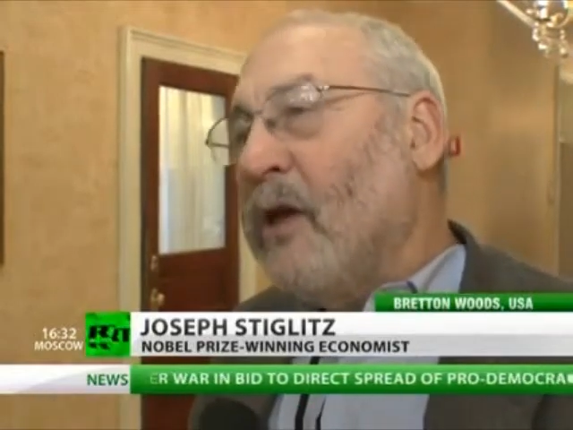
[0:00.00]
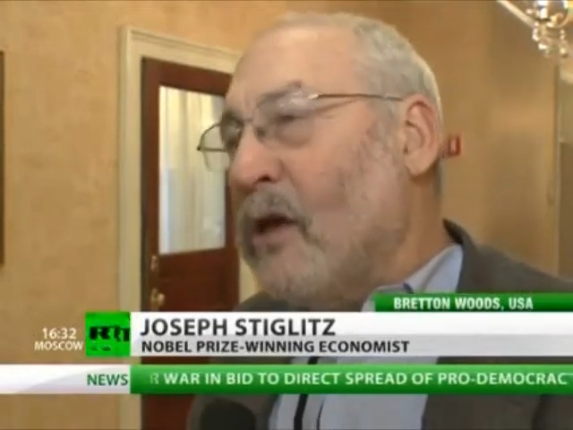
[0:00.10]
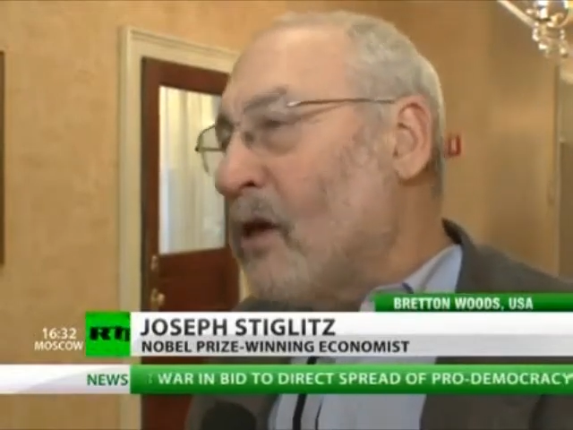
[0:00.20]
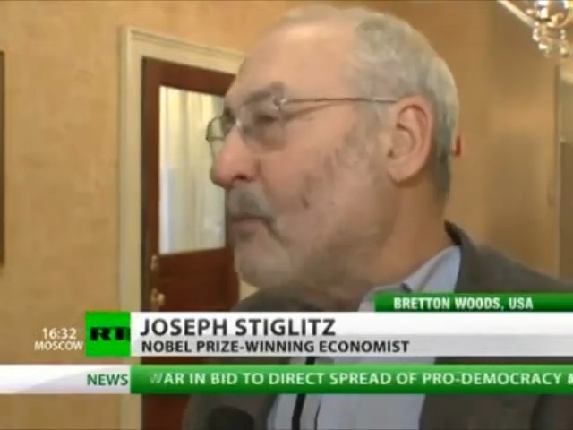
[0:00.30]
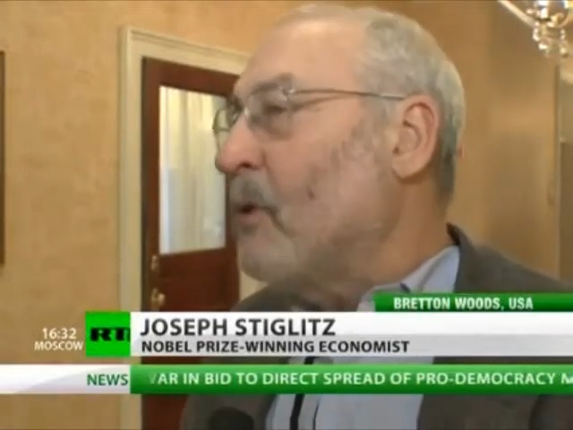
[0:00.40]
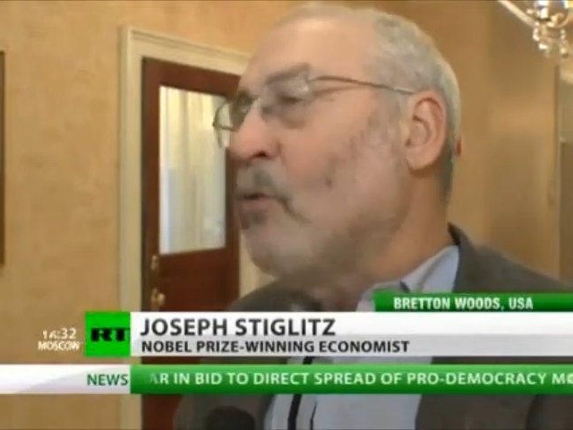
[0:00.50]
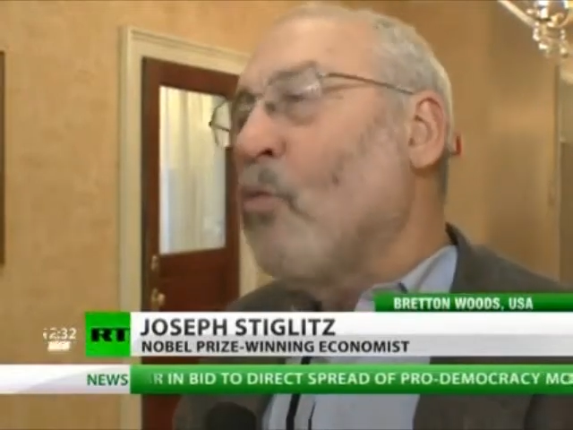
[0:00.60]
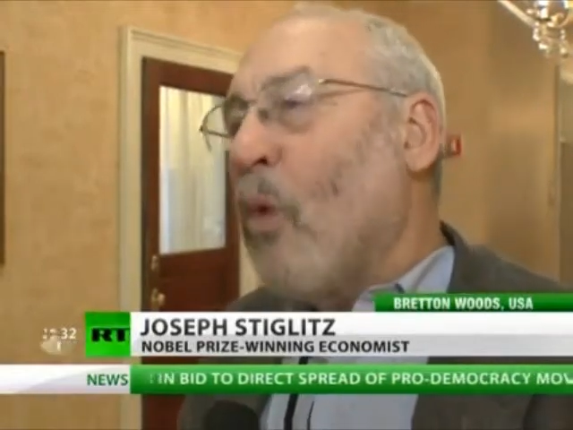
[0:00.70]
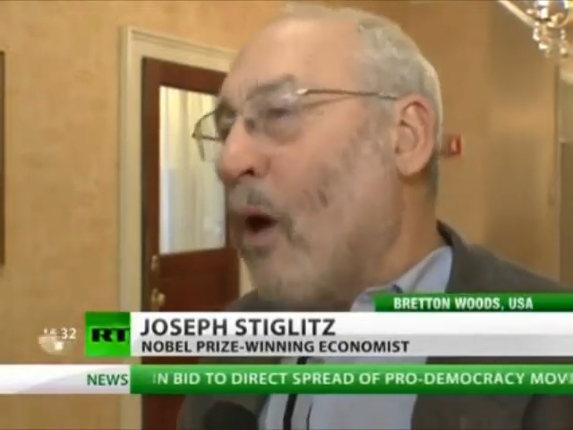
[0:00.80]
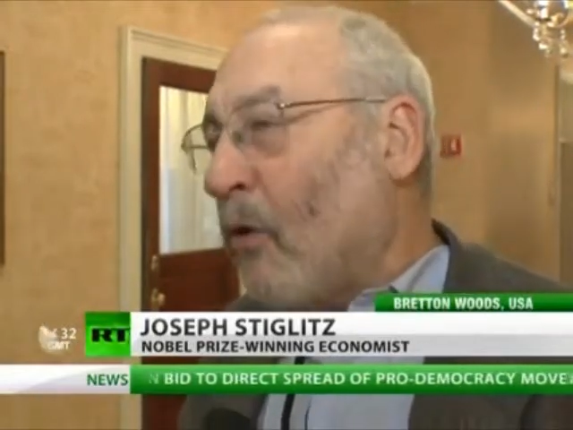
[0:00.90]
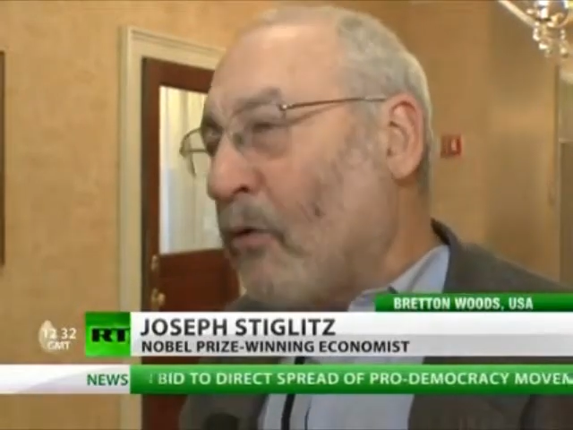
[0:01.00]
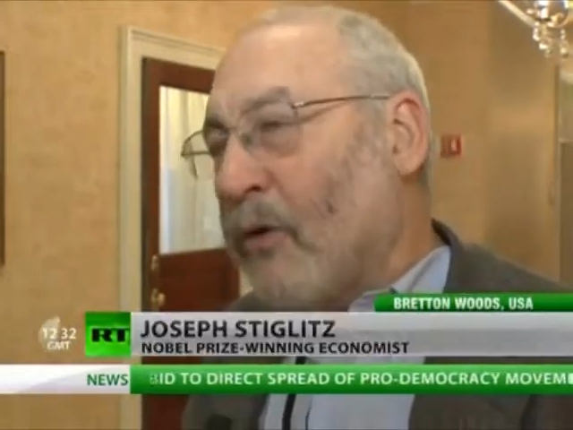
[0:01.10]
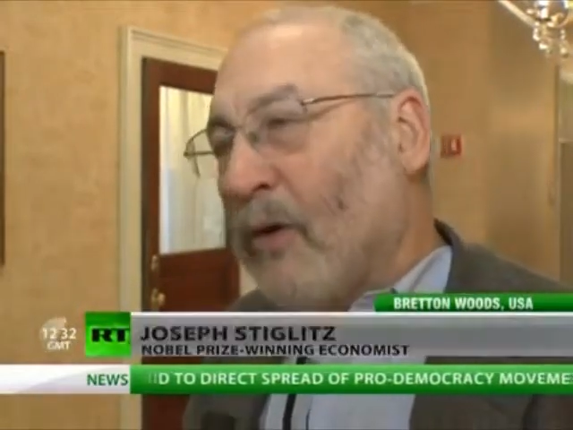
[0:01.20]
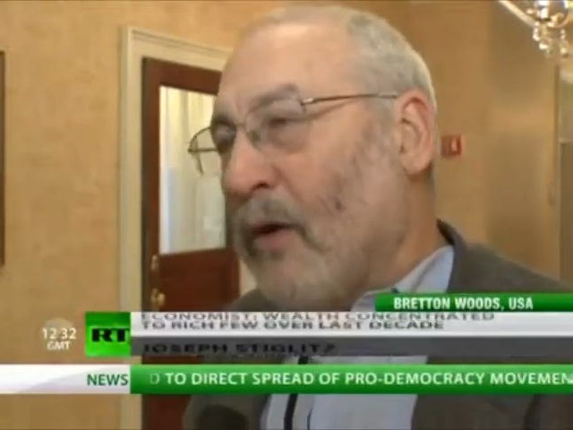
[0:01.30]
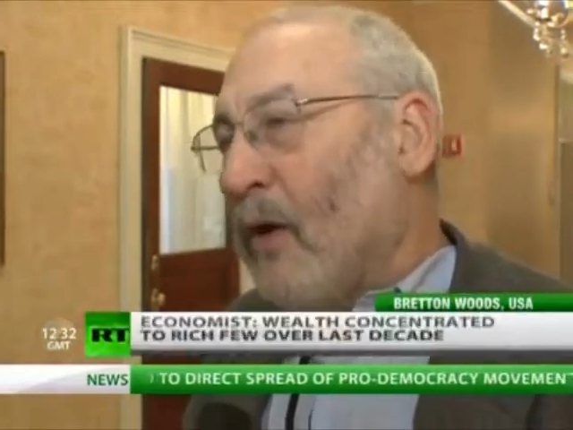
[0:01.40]
income and
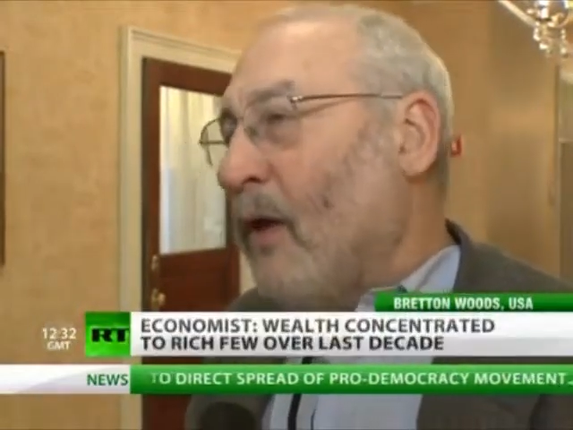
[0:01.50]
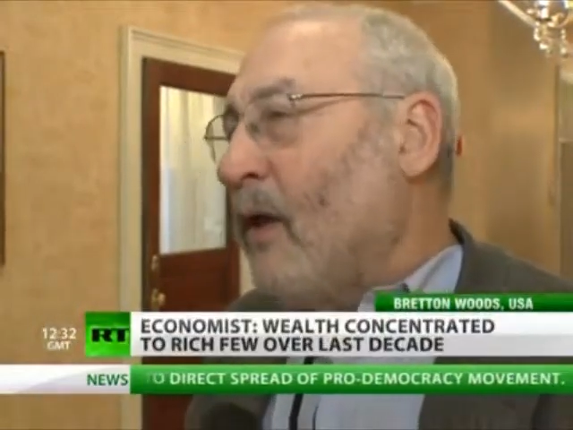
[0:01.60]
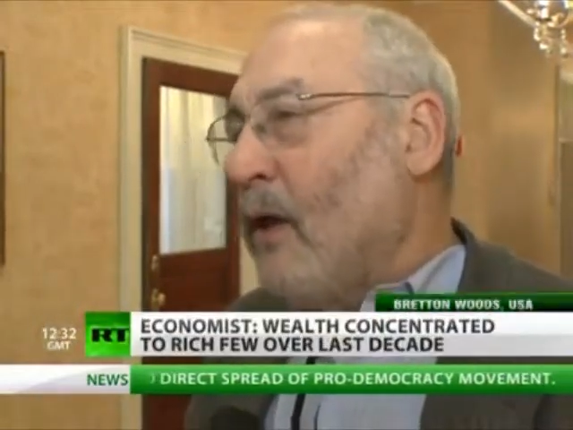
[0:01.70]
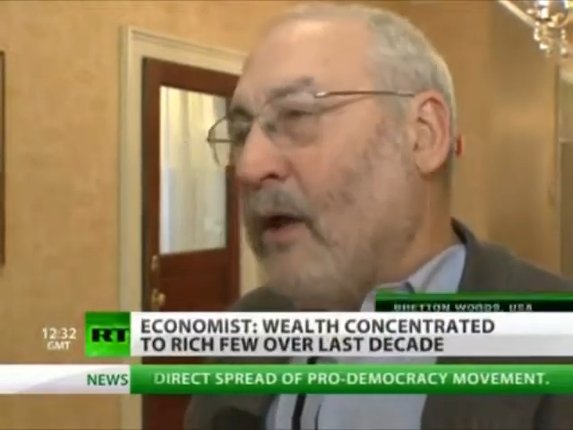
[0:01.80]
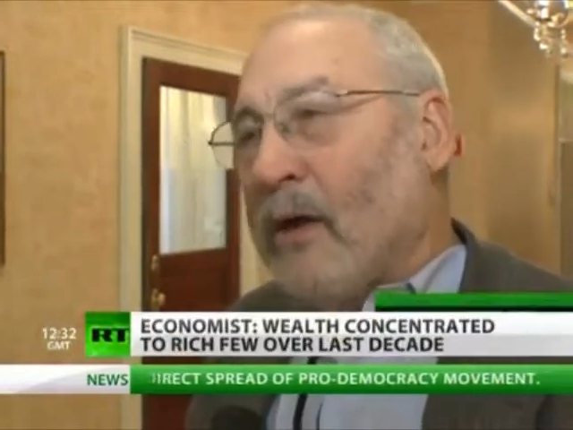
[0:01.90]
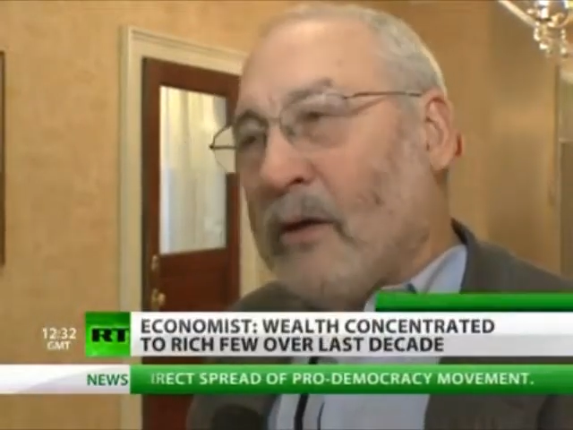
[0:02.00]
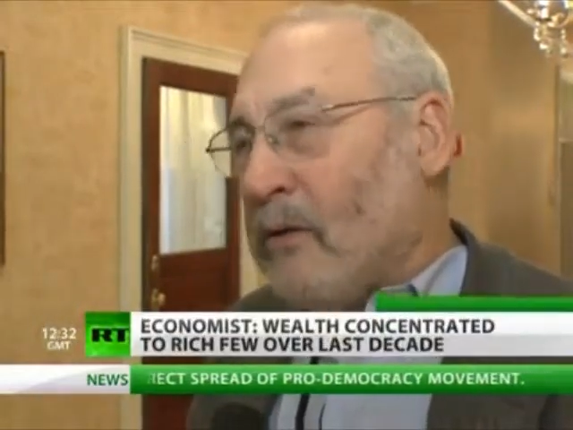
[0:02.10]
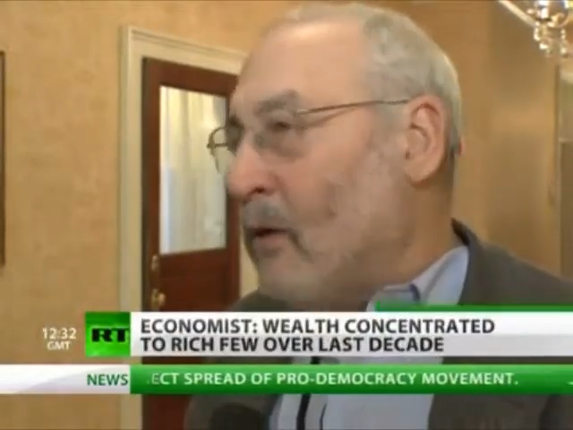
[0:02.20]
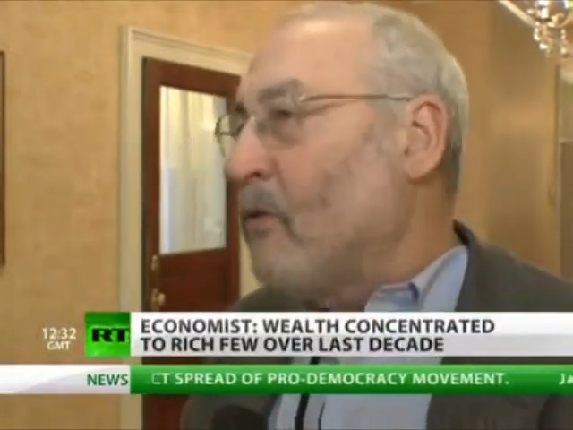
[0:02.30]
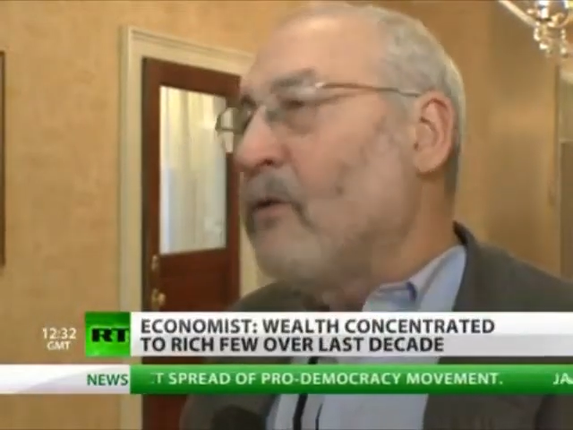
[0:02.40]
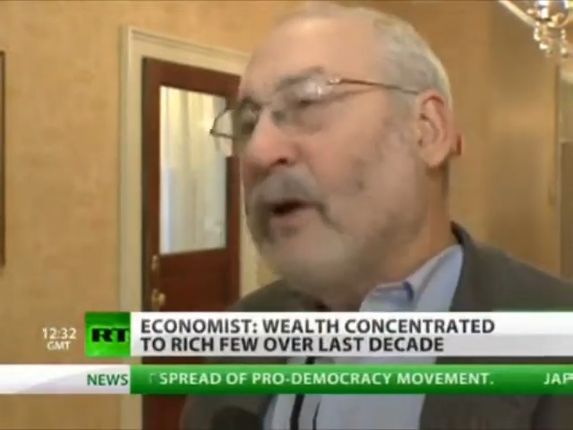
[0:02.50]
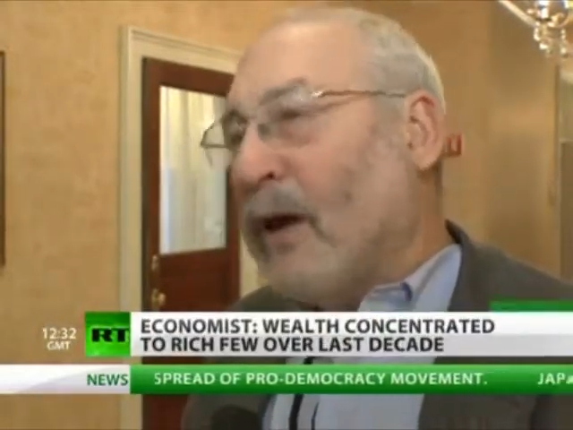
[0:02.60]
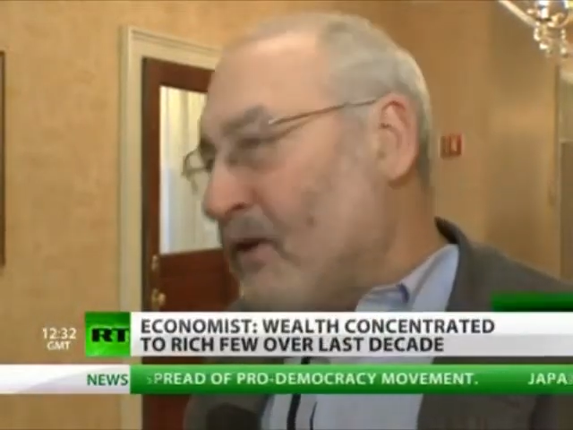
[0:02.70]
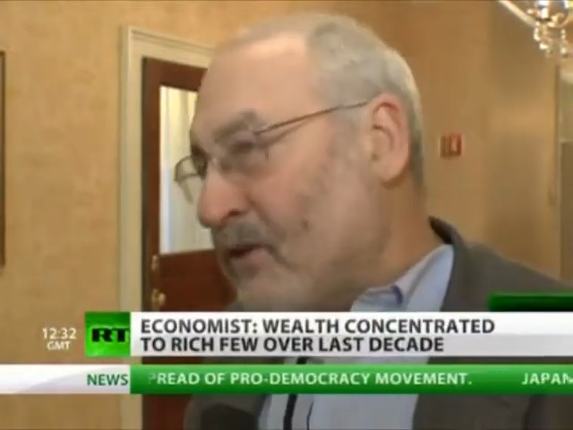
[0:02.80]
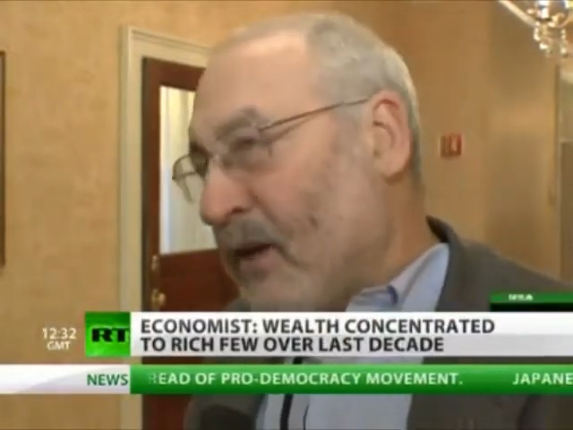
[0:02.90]
wealth in the United